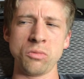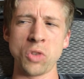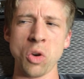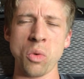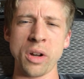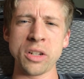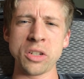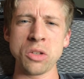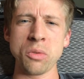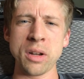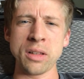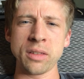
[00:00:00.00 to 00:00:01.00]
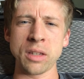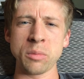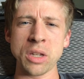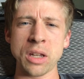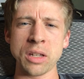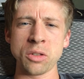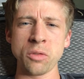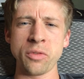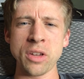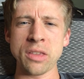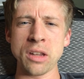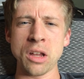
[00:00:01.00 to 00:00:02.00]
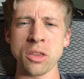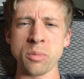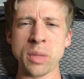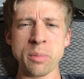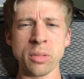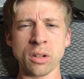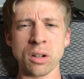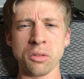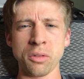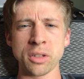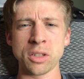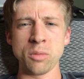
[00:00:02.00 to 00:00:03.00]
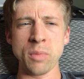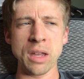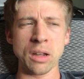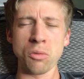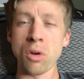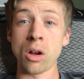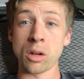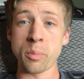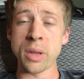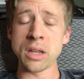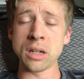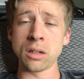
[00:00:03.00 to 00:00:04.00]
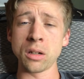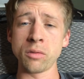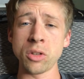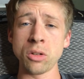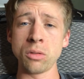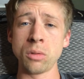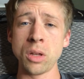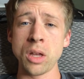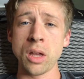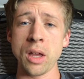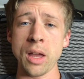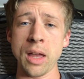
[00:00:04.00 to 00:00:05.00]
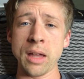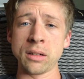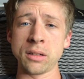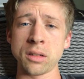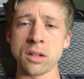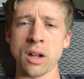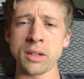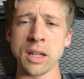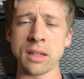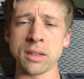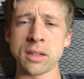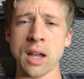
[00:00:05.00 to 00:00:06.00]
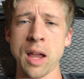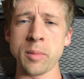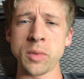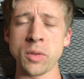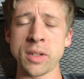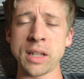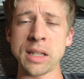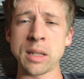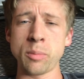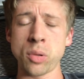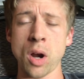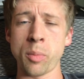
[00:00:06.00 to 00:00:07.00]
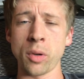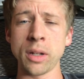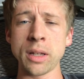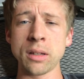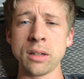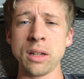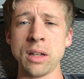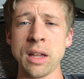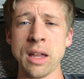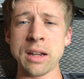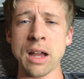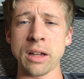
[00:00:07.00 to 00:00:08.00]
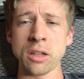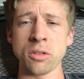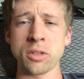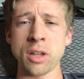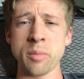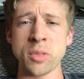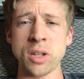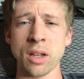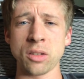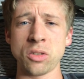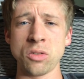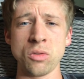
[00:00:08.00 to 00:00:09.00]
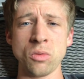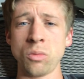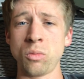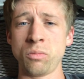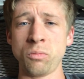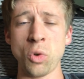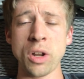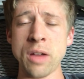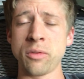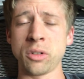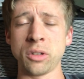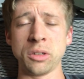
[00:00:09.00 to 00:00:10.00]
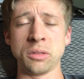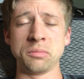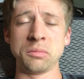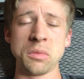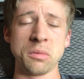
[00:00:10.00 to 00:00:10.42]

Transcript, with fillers: don't want to do anything because you fear that other people are going to make a wrong opinion of you and not take the time to assess it properly and now you're subject to whatever